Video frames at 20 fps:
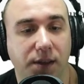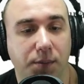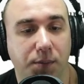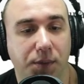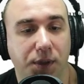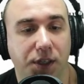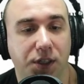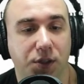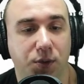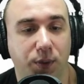
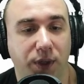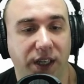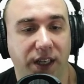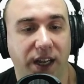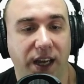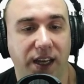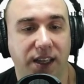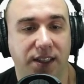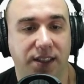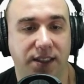Because we can
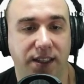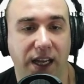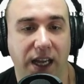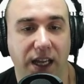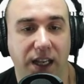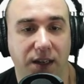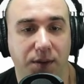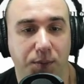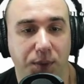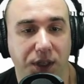
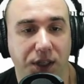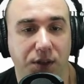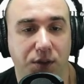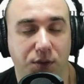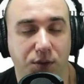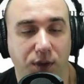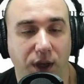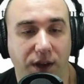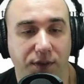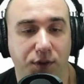extend B
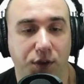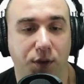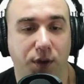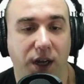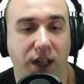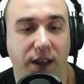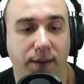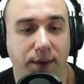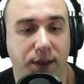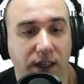to have new
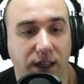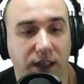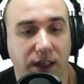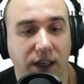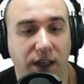elements.